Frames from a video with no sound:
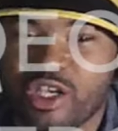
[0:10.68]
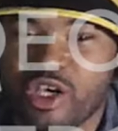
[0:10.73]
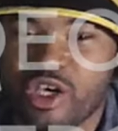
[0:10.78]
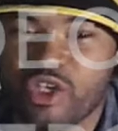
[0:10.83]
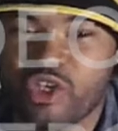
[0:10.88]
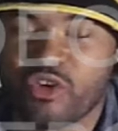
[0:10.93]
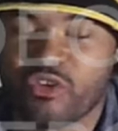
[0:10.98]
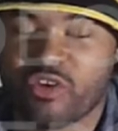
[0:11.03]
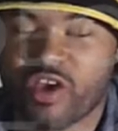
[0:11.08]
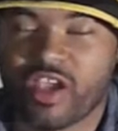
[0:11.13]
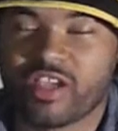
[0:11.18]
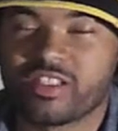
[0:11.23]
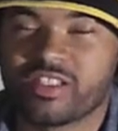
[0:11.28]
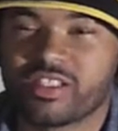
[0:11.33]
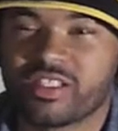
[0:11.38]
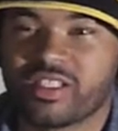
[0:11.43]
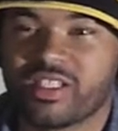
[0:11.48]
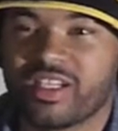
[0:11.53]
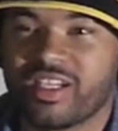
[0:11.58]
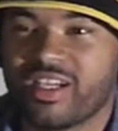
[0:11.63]
good
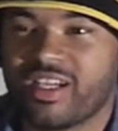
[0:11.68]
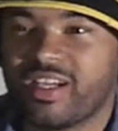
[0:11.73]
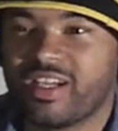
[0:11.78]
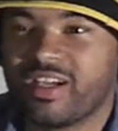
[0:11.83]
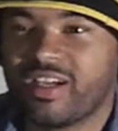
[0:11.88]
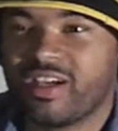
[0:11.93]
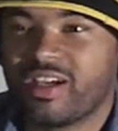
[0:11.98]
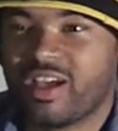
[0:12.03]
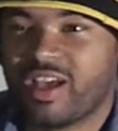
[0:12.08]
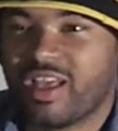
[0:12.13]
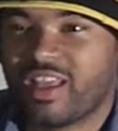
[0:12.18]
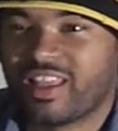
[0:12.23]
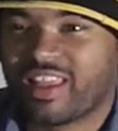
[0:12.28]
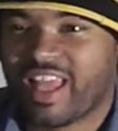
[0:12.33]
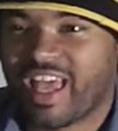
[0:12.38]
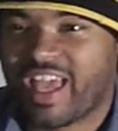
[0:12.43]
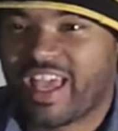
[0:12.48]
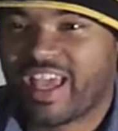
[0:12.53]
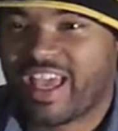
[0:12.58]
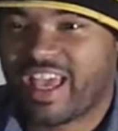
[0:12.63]
direction.
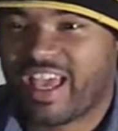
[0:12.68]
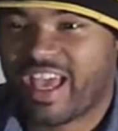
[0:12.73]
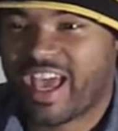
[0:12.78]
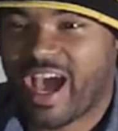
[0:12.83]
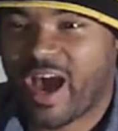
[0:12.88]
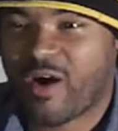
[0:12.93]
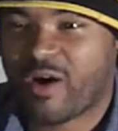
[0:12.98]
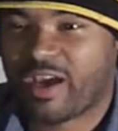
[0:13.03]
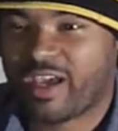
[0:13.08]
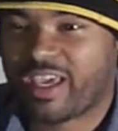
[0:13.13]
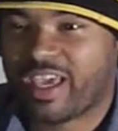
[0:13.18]
Like how I